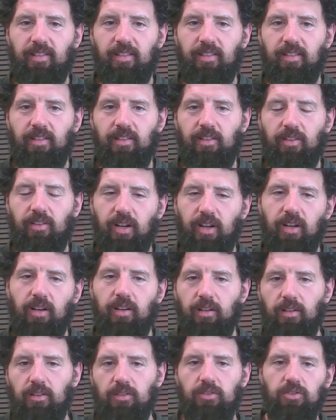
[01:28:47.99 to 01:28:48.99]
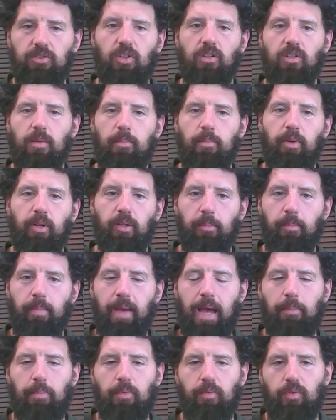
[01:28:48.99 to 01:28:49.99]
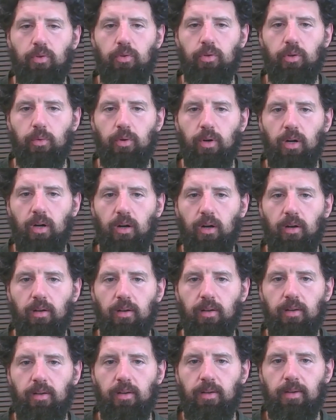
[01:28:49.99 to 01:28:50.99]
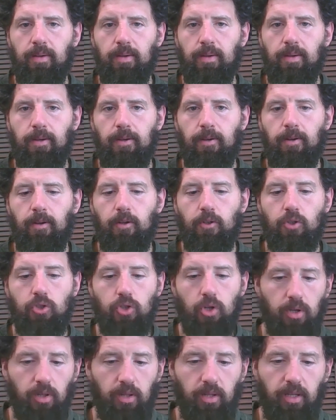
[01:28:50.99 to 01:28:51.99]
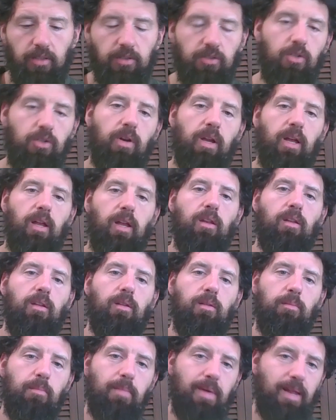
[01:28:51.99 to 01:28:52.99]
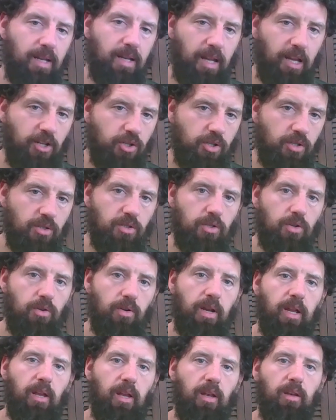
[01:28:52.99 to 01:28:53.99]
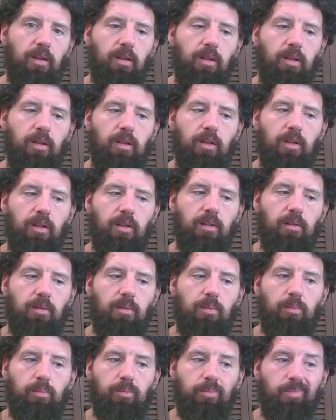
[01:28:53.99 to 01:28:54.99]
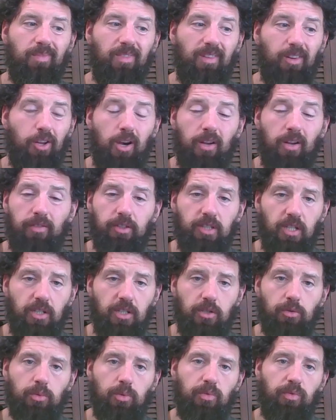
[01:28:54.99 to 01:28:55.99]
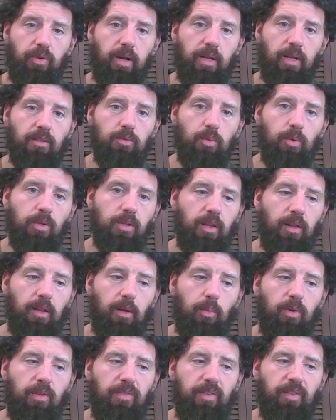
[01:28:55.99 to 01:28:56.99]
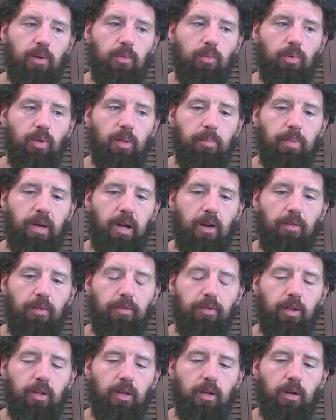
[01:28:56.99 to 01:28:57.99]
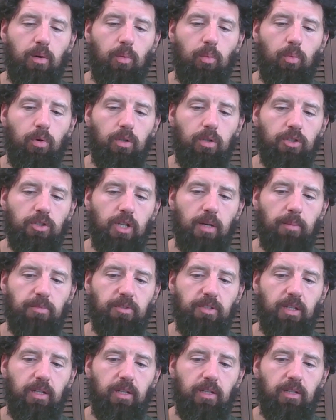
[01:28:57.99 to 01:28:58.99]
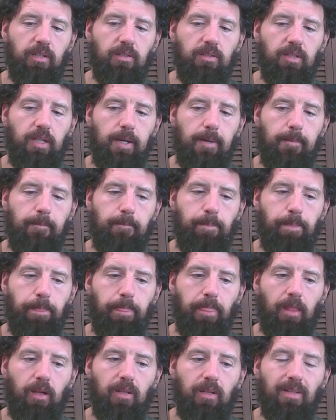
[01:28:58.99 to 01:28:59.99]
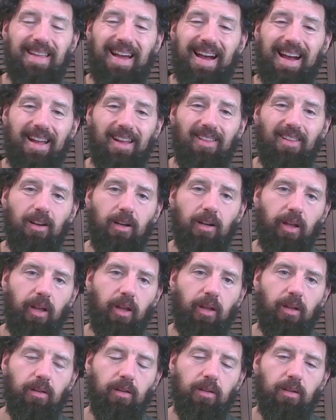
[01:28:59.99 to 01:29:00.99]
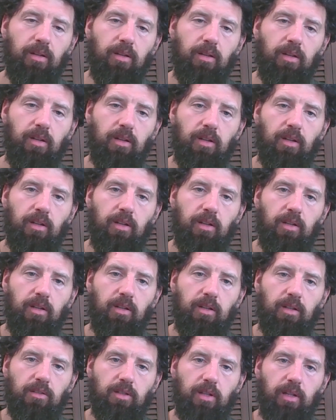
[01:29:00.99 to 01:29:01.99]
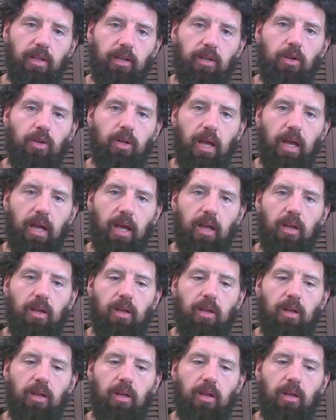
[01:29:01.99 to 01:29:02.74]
Right? Start to build a map of who you are. Journaling is great. Meditation's great. Conversations with friends. One thing that we found really powerful in our workshops is dialoguing. So like, okay,